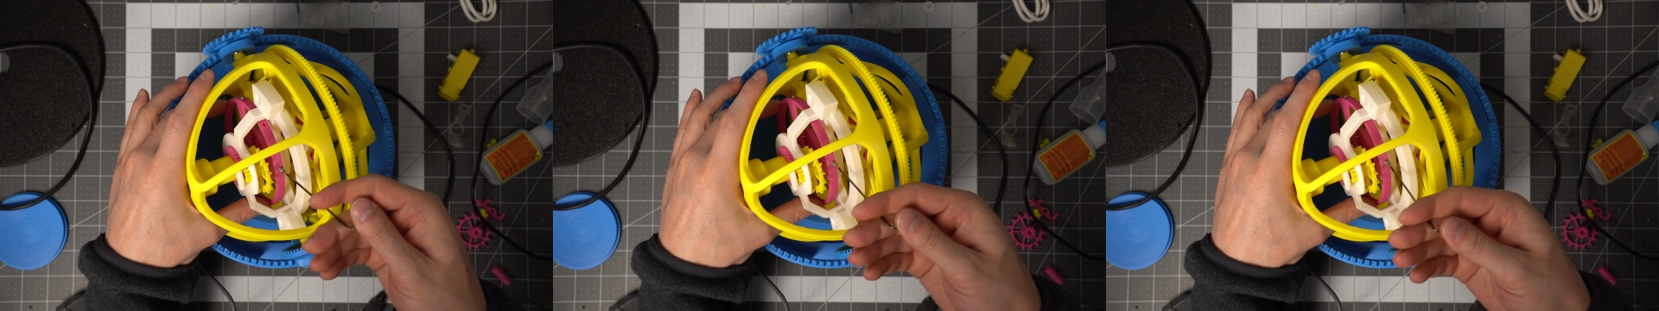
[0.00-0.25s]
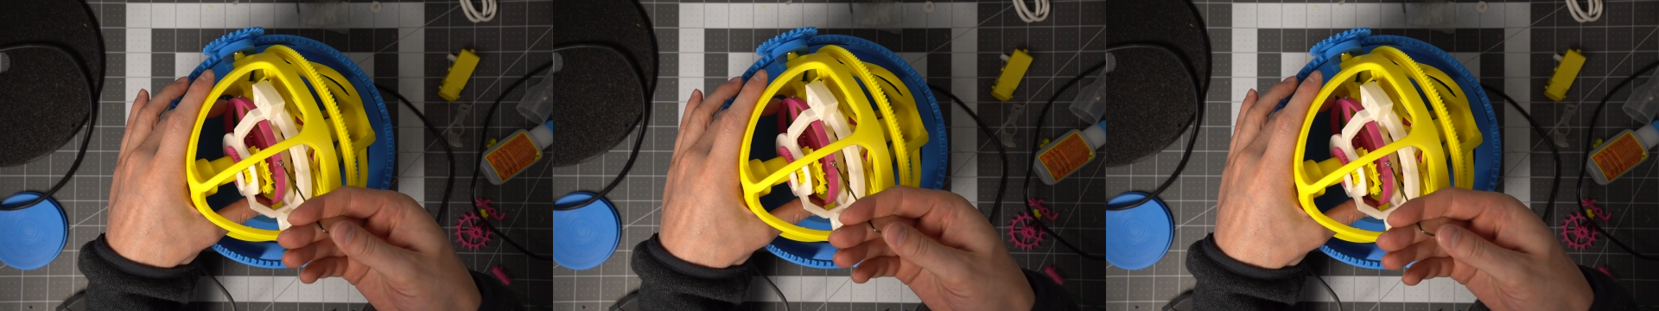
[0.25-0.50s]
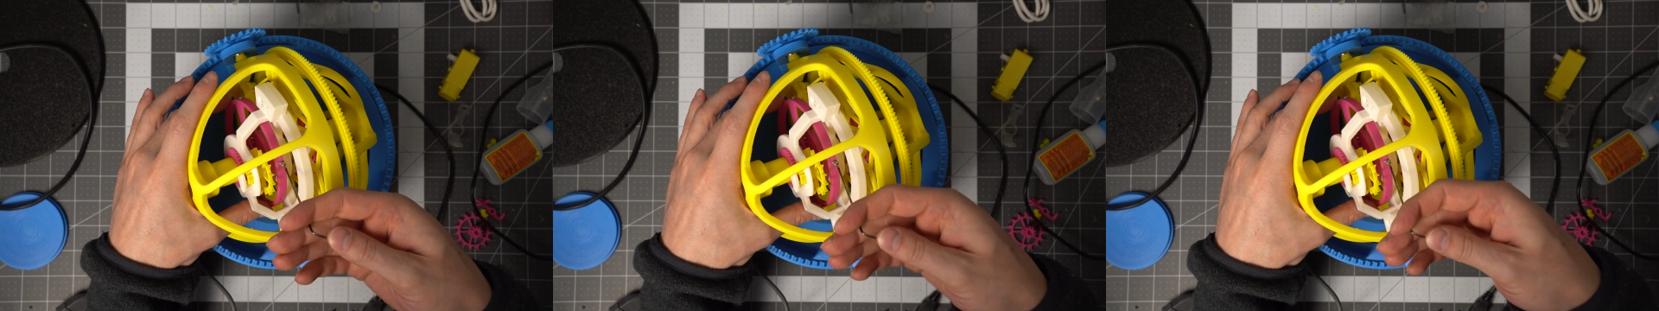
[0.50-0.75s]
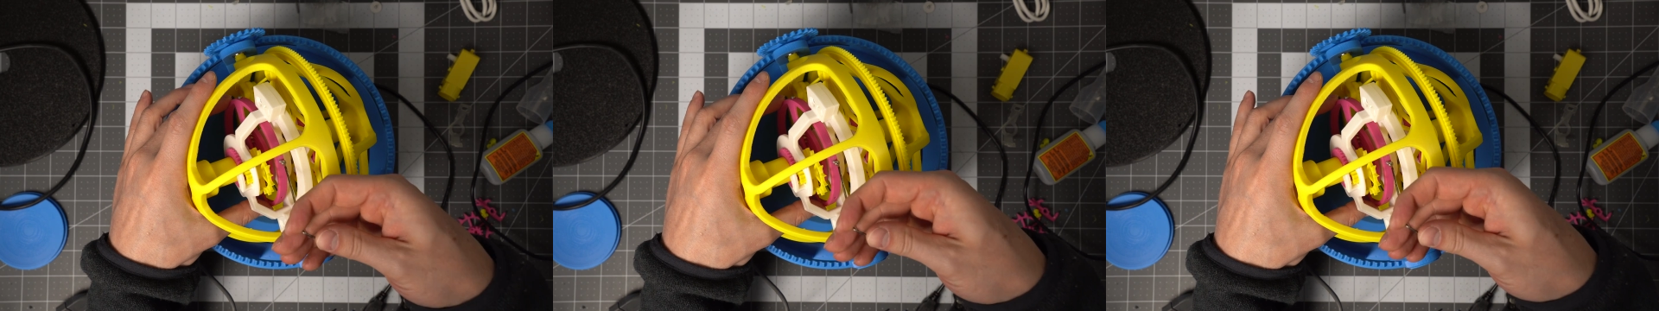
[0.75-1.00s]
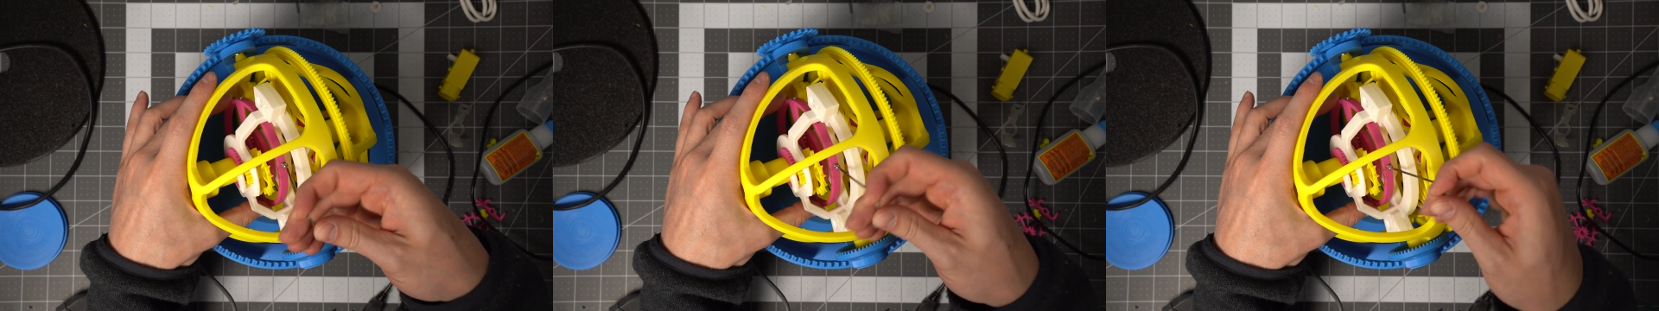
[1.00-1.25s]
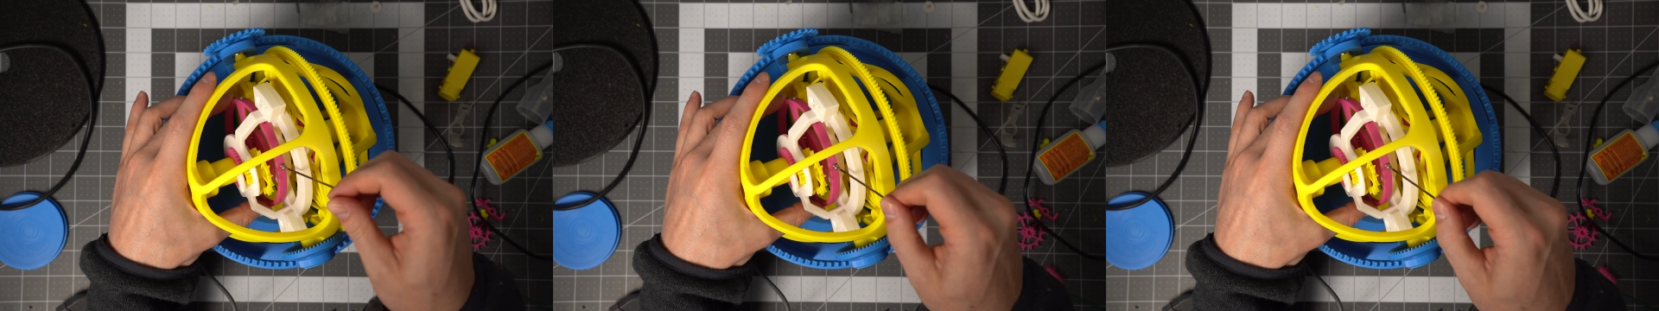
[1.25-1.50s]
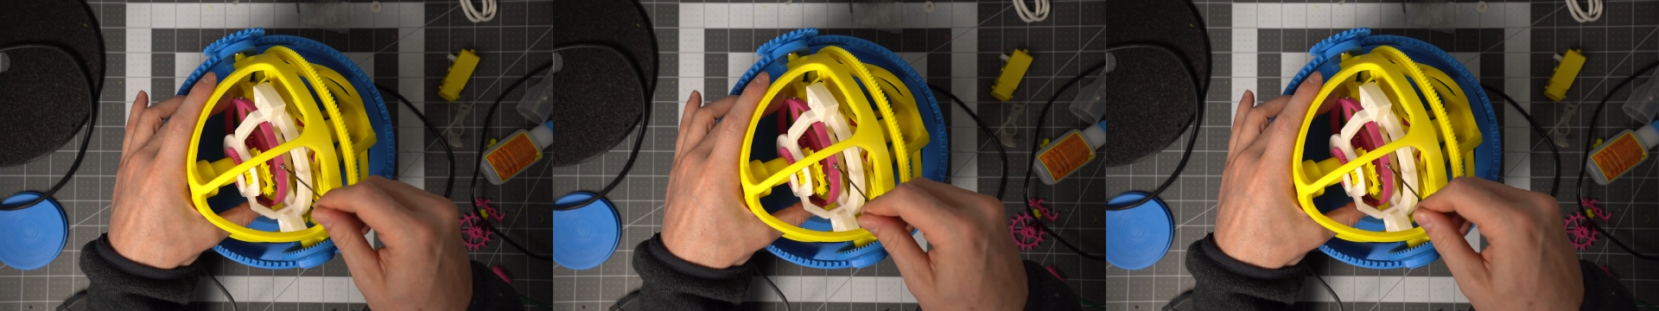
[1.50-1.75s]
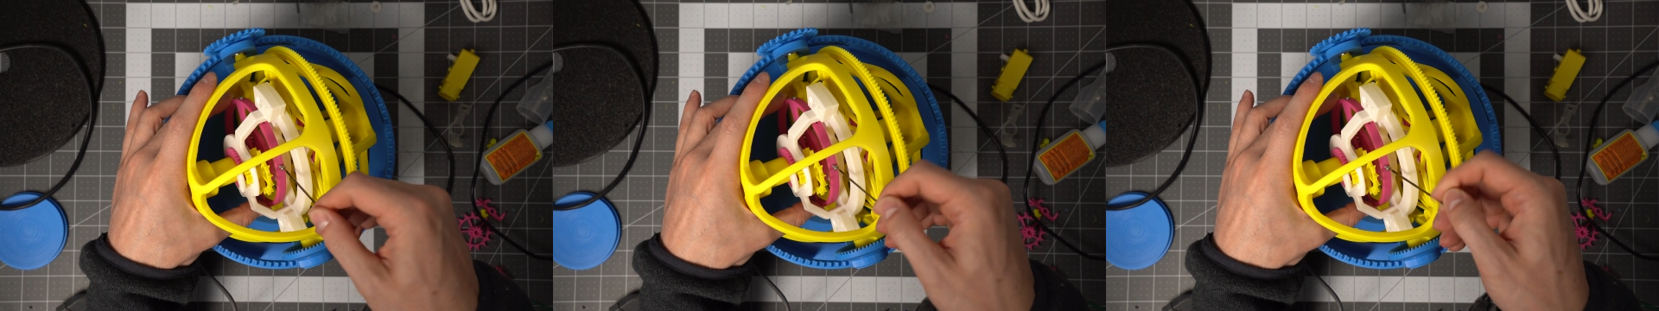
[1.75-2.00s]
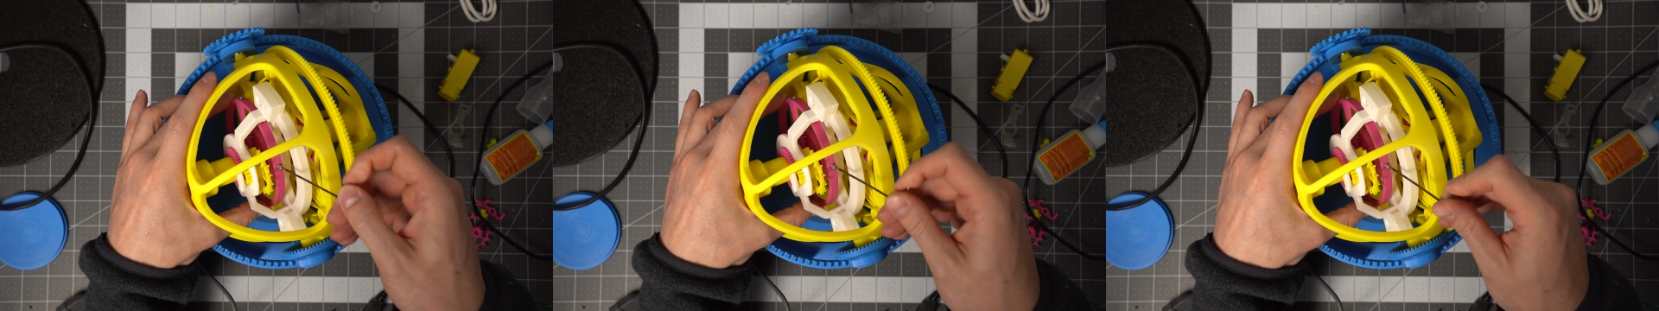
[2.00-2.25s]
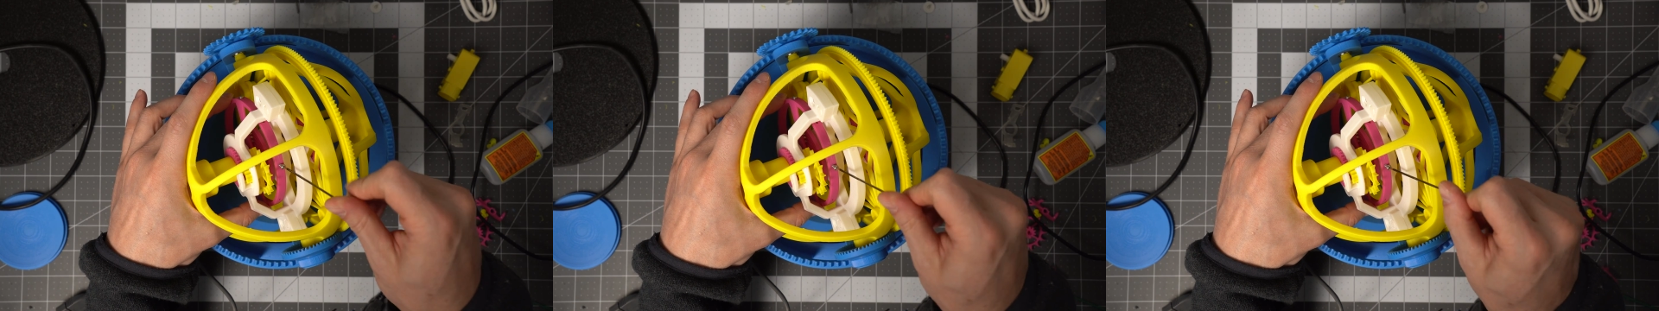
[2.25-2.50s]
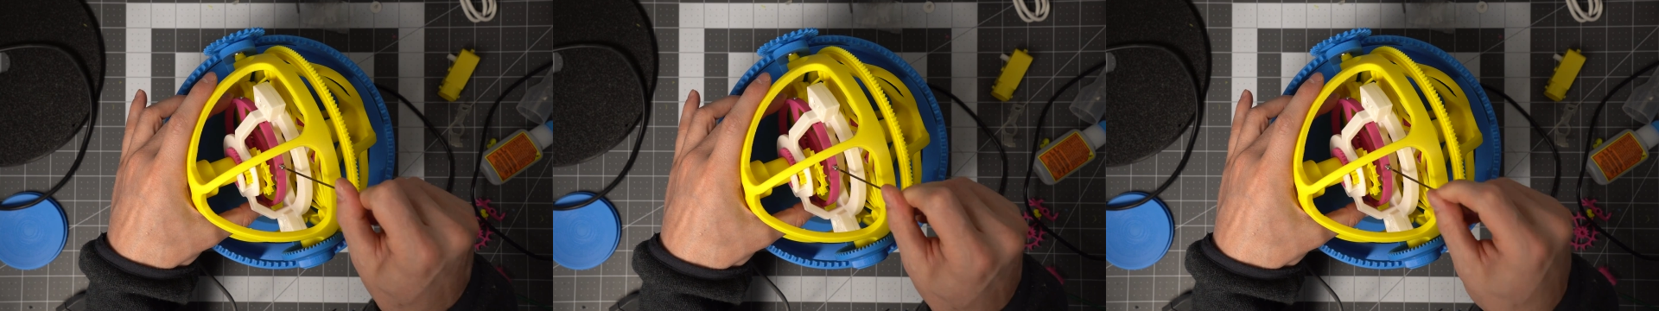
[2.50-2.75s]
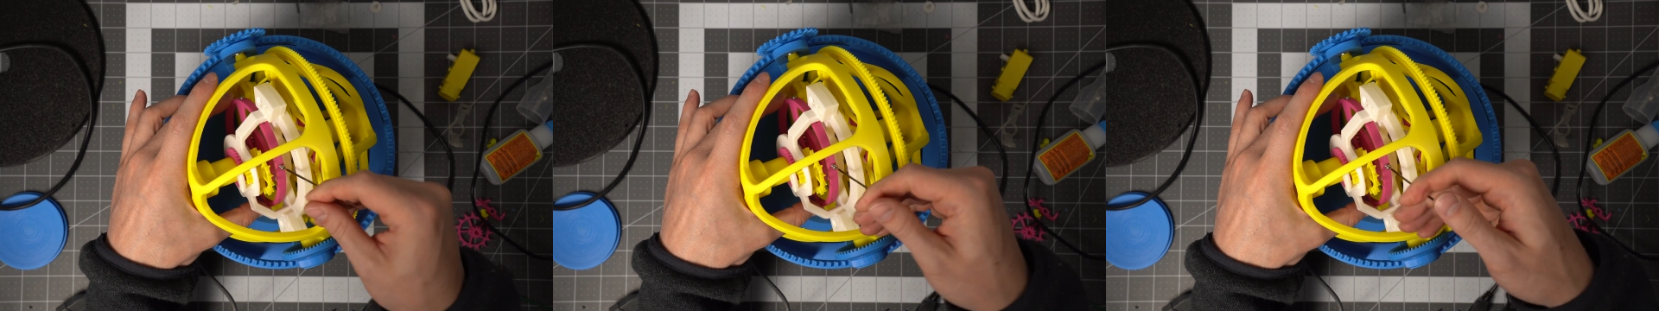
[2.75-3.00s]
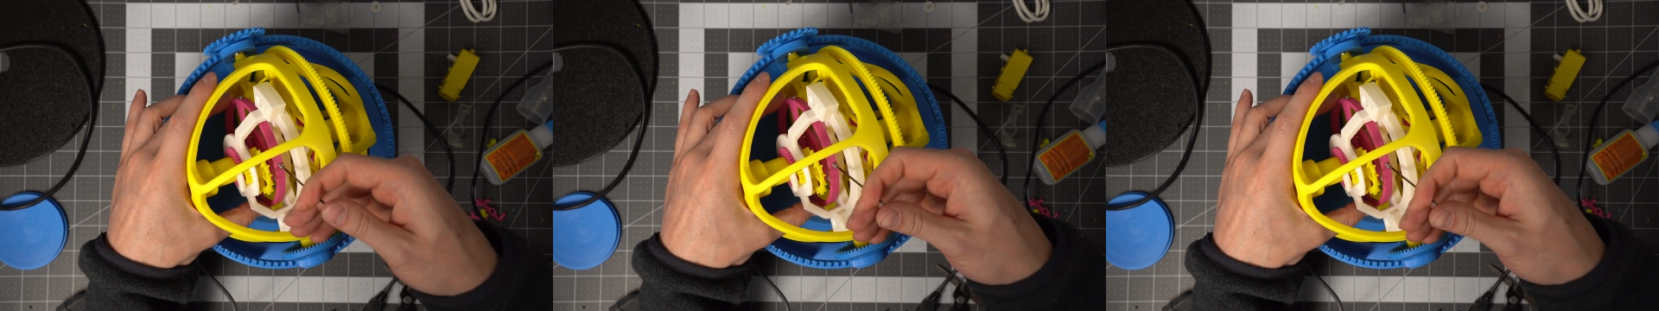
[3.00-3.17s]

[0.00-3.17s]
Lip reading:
[unreadable: no face in view]